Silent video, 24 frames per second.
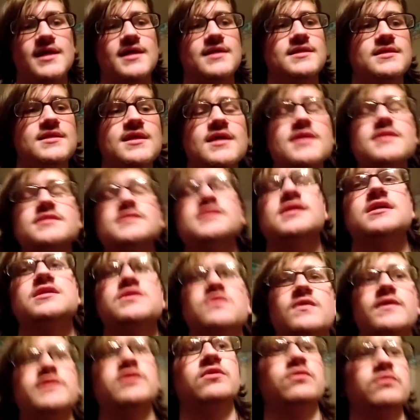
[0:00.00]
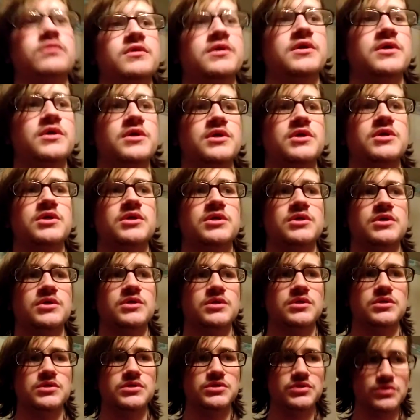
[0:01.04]
And yes, I know I don't
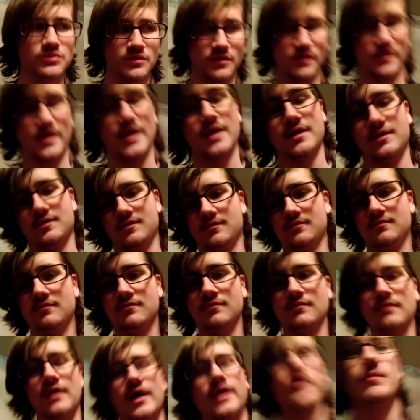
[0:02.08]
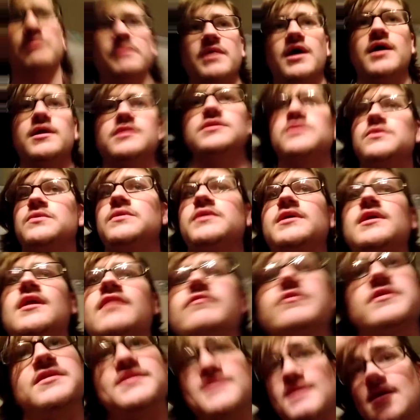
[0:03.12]
do it a lot, I'm not doing it
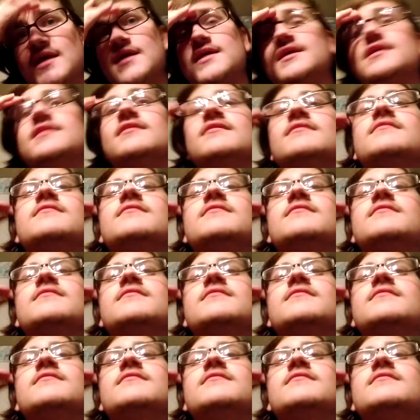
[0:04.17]
every day,